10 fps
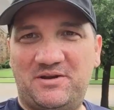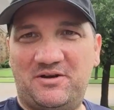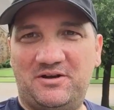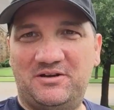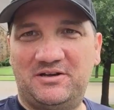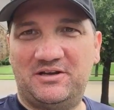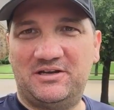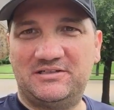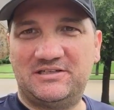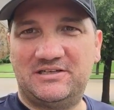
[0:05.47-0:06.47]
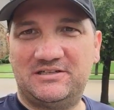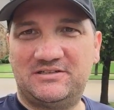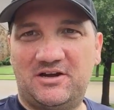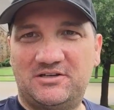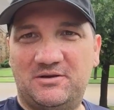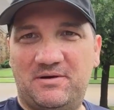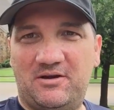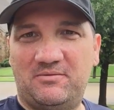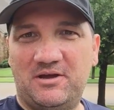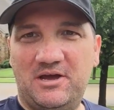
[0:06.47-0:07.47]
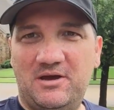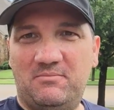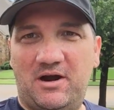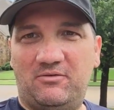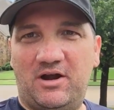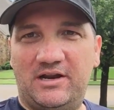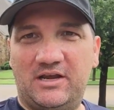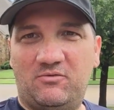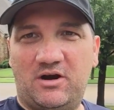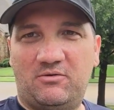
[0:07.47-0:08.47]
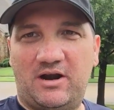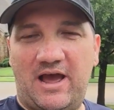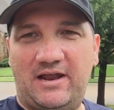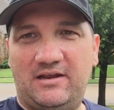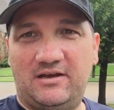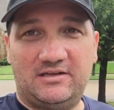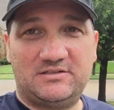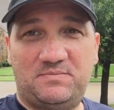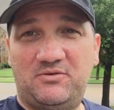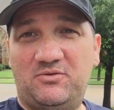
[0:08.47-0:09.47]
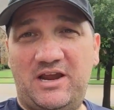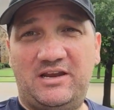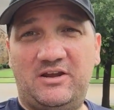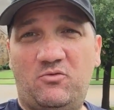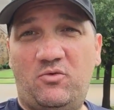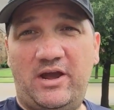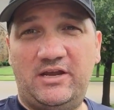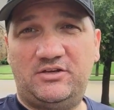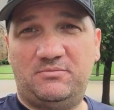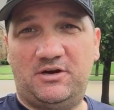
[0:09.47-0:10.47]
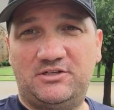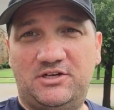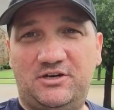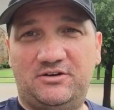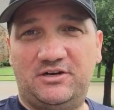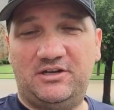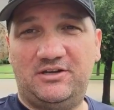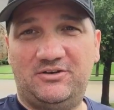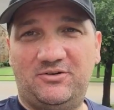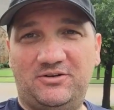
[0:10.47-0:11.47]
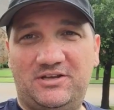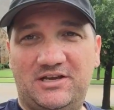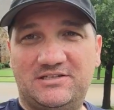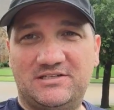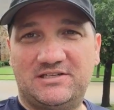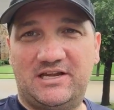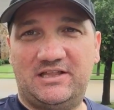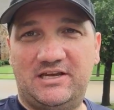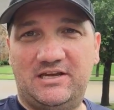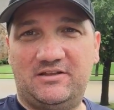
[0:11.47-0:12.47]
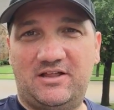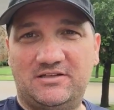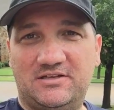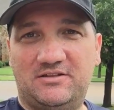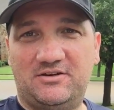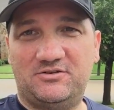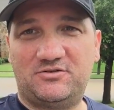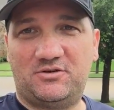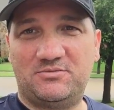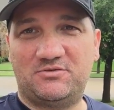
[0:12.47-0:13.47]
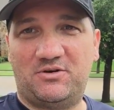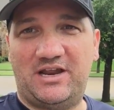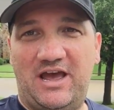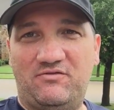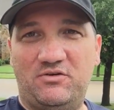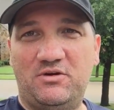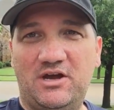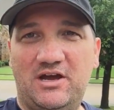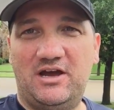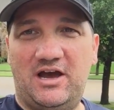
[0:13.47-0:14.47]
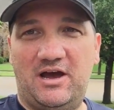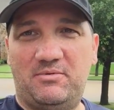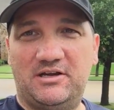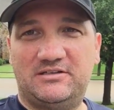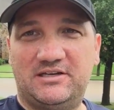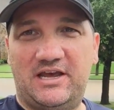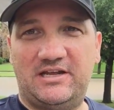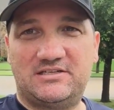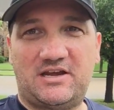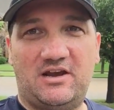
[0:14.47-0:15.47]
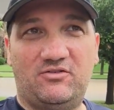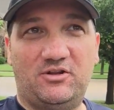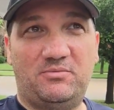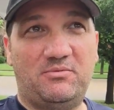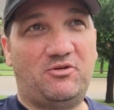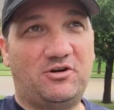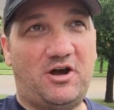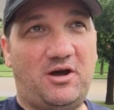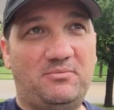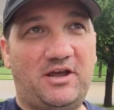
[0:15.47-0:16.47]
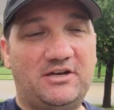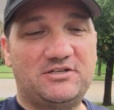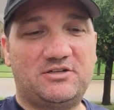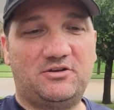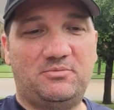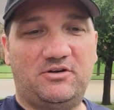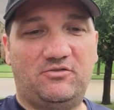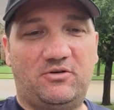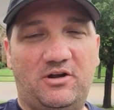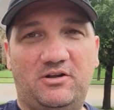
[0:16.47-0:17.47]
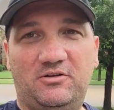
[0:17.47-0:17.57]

been on to talk to you about my running and where we're at. It's been raining way too much here in North Texas lately, lots of thunderstorms and what have you. But today it's kind of a little bit more calm day, just a little bit of a